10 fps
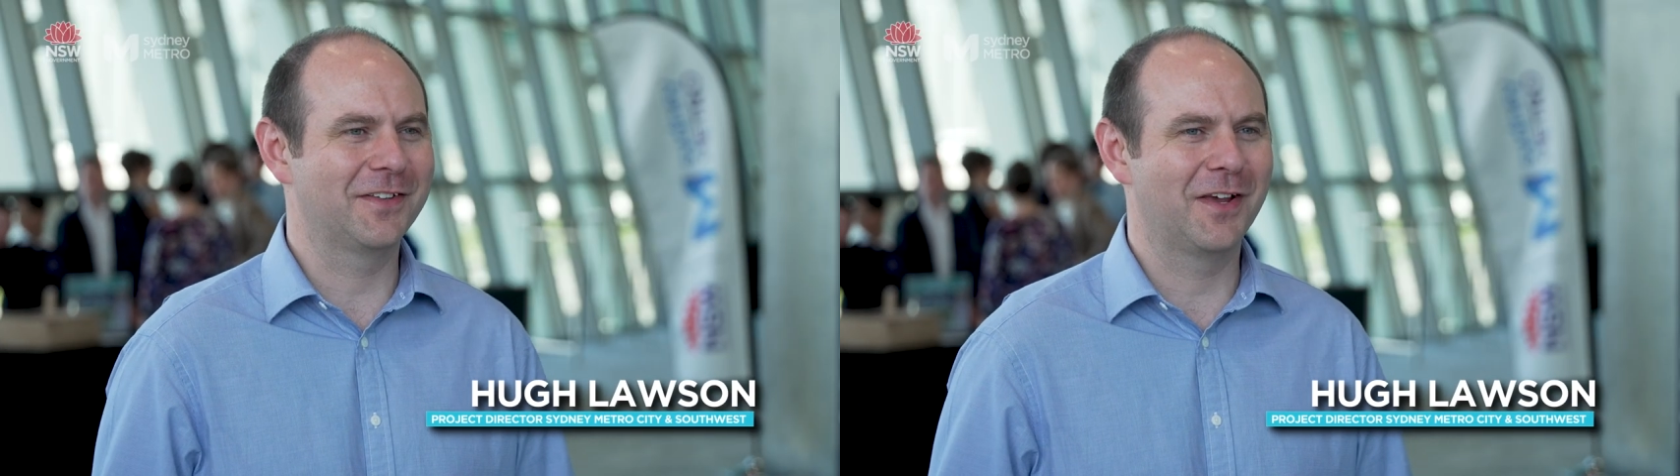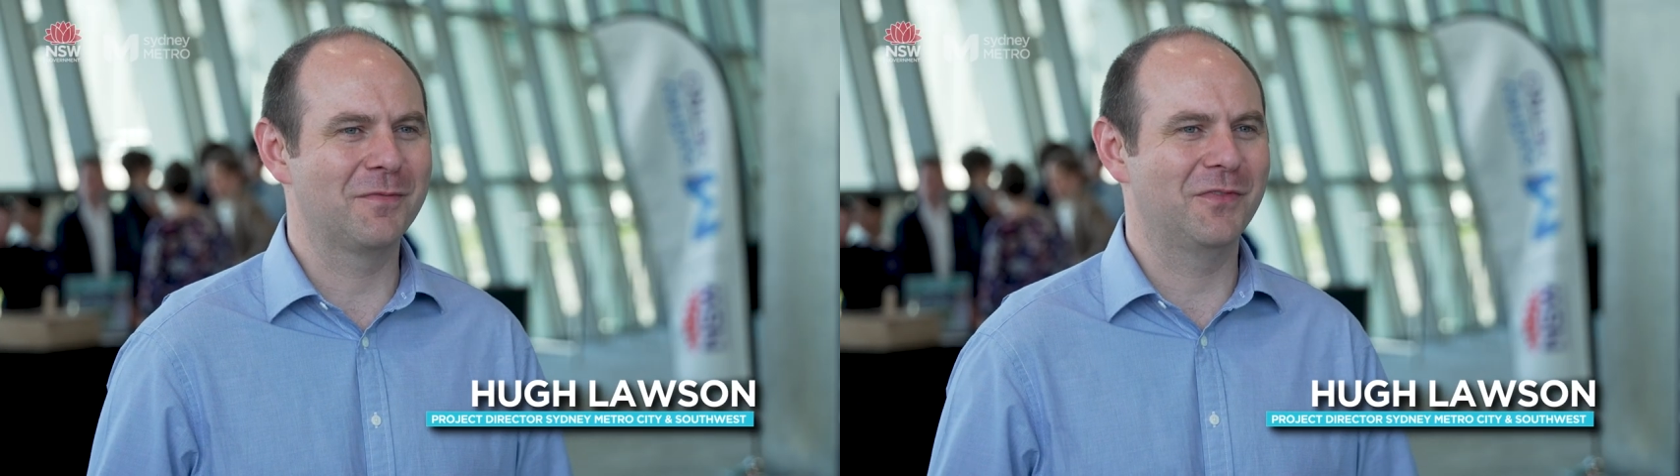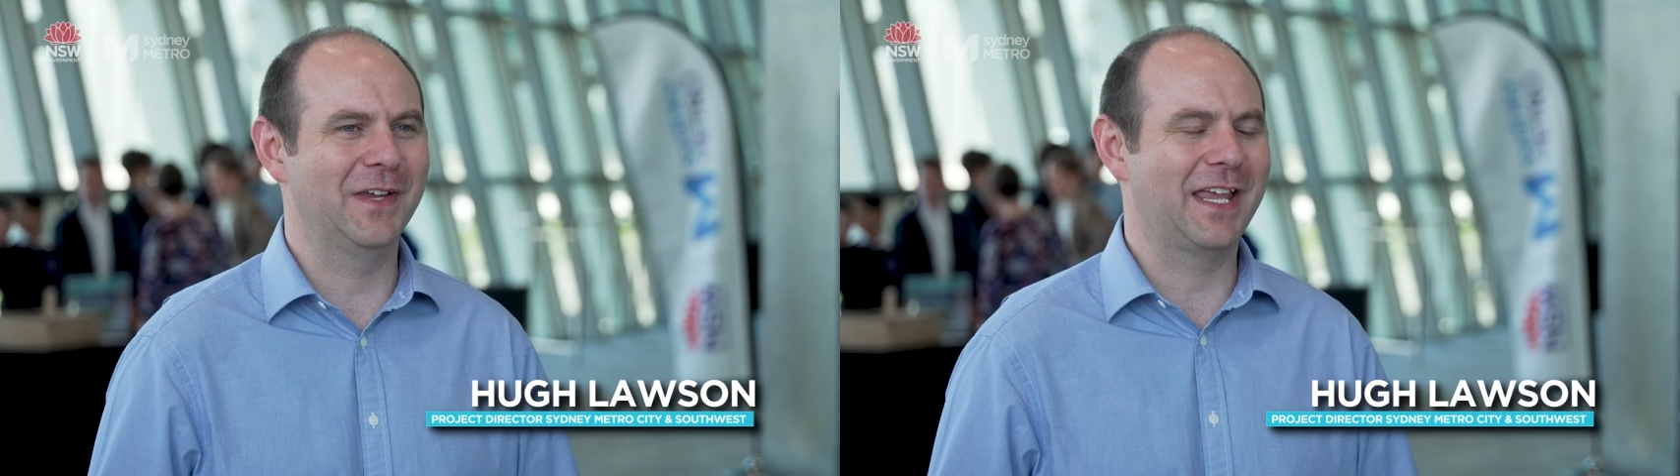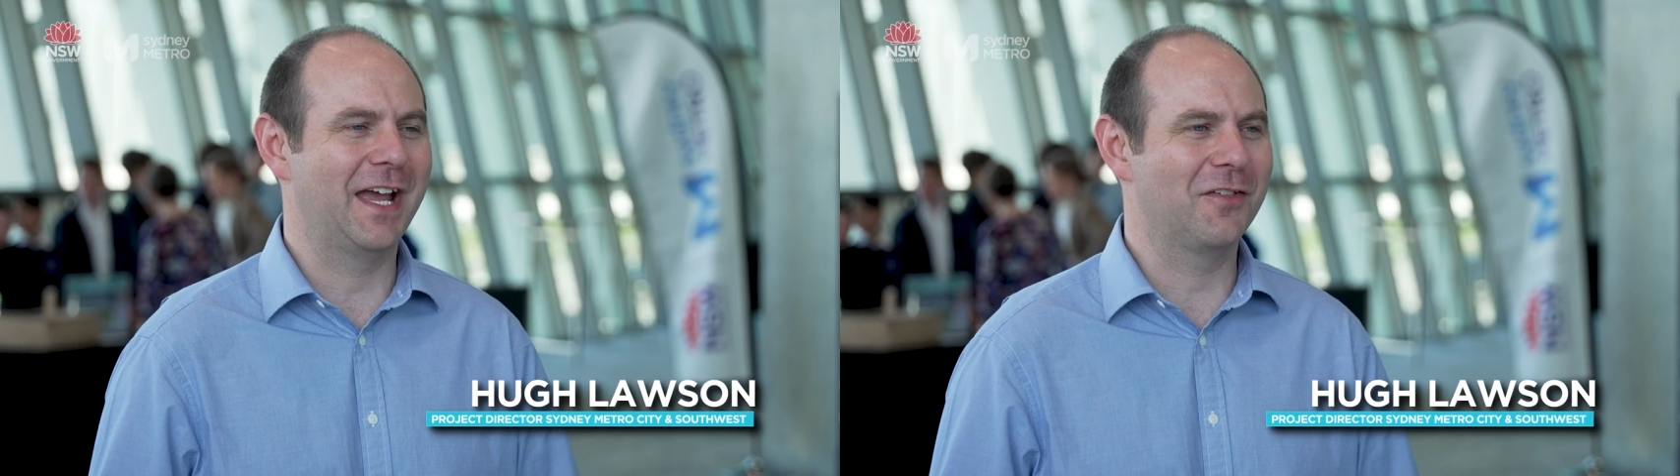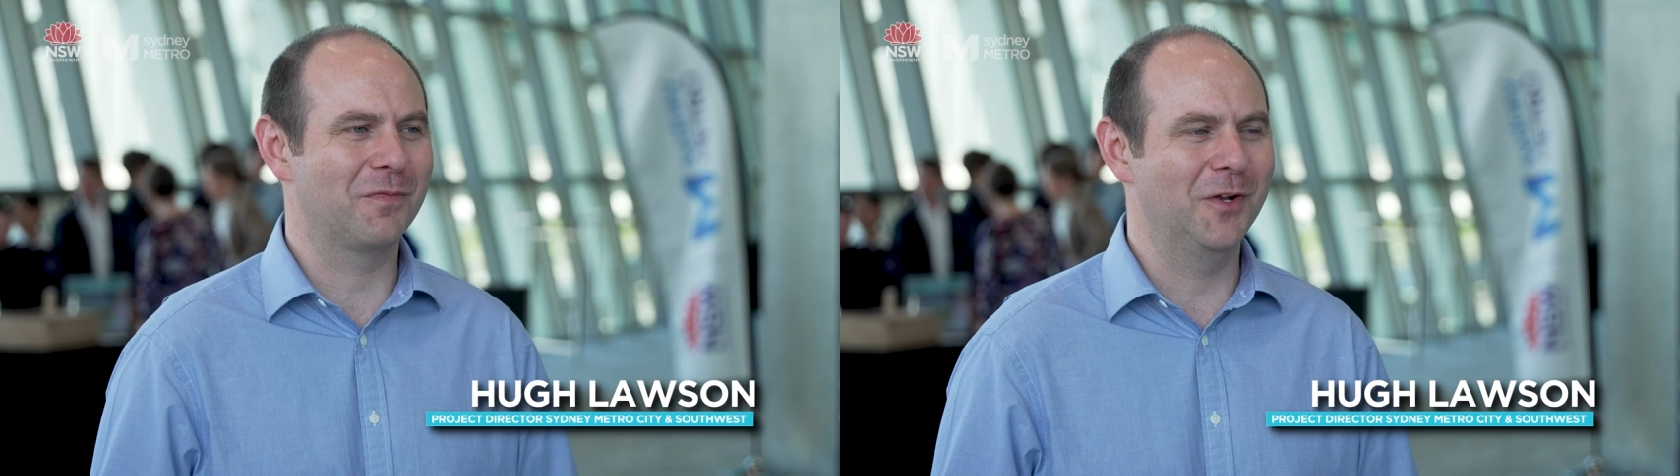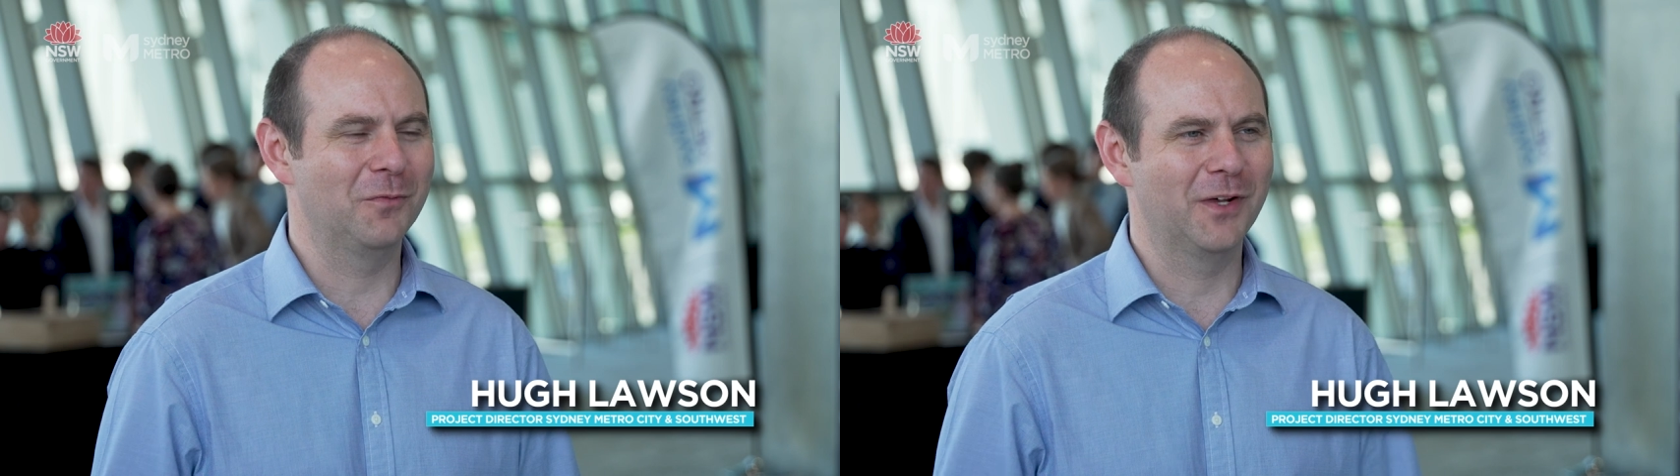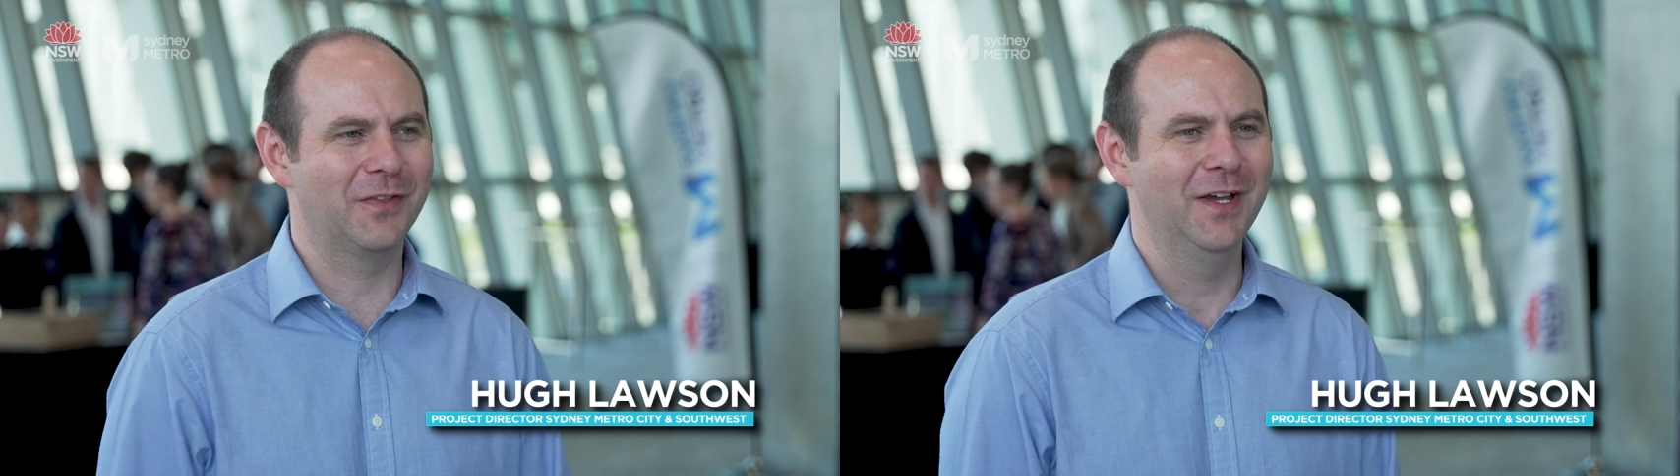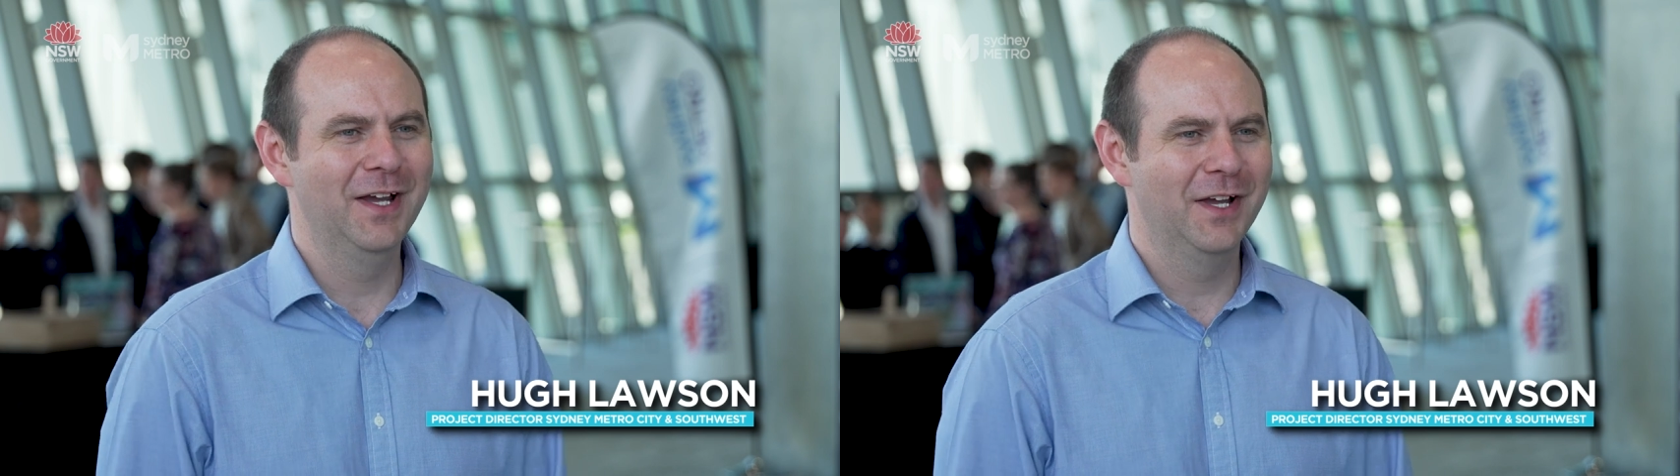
in terms of engagement with